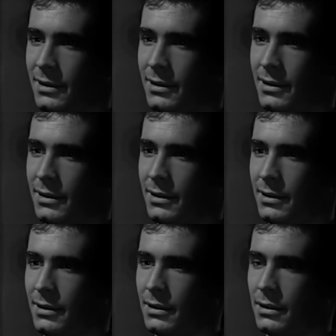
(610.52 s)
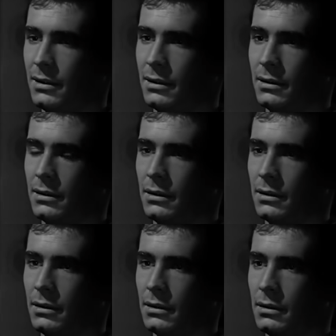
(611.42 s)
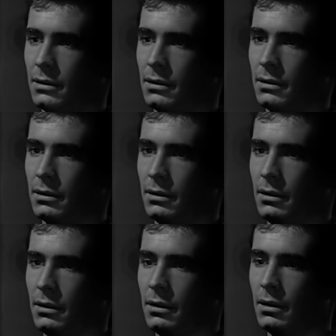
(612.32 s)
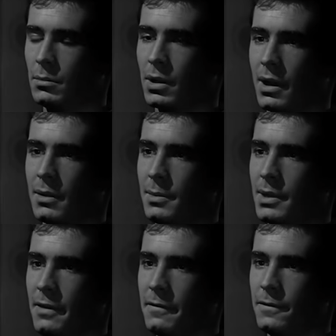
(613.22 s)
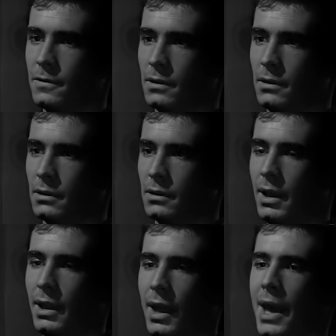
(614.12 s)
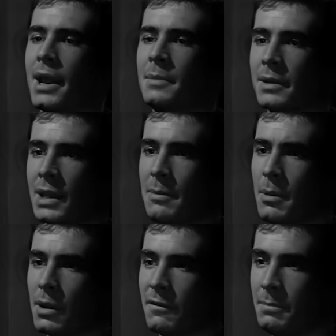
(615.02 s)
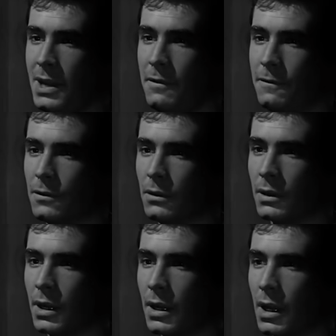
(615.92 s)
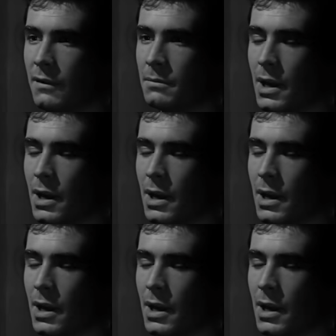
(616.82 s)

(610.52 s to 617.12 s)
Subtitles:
felt he had to suppress who he truly was. Perkins' story took an even more heartbreaking turn when he was diagnosed with AIDS in